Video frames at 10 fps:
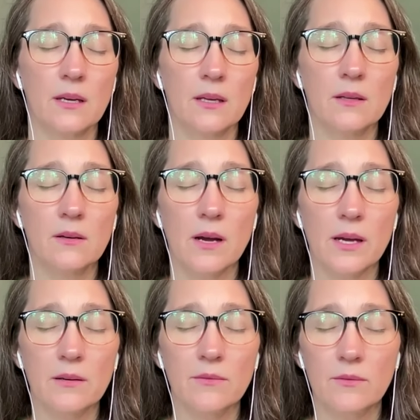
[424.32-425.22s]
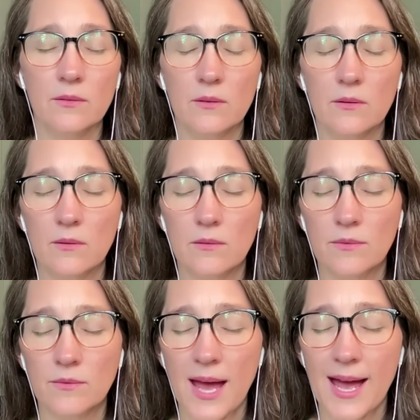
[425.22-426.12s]
and they'll kind of
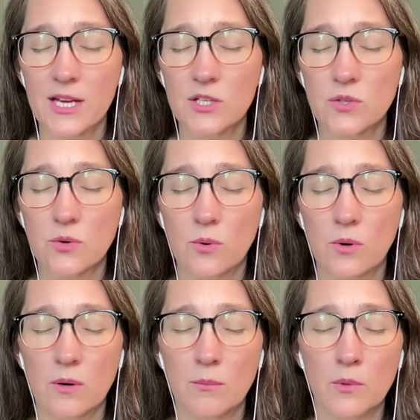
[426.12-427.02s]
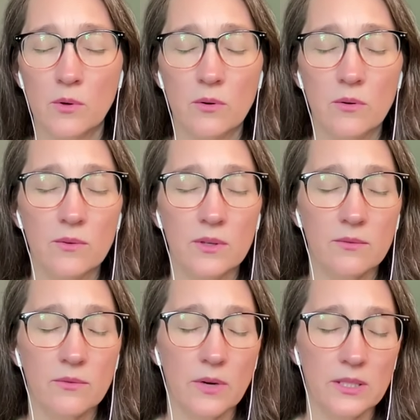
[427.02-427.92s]
flash or move
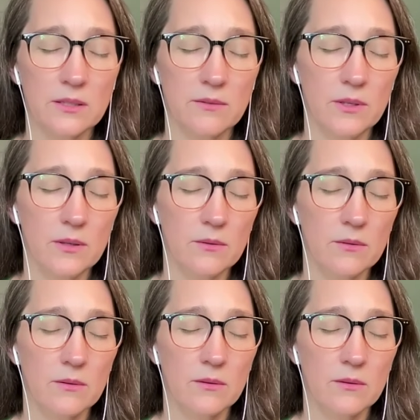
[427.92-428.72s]
in front of you.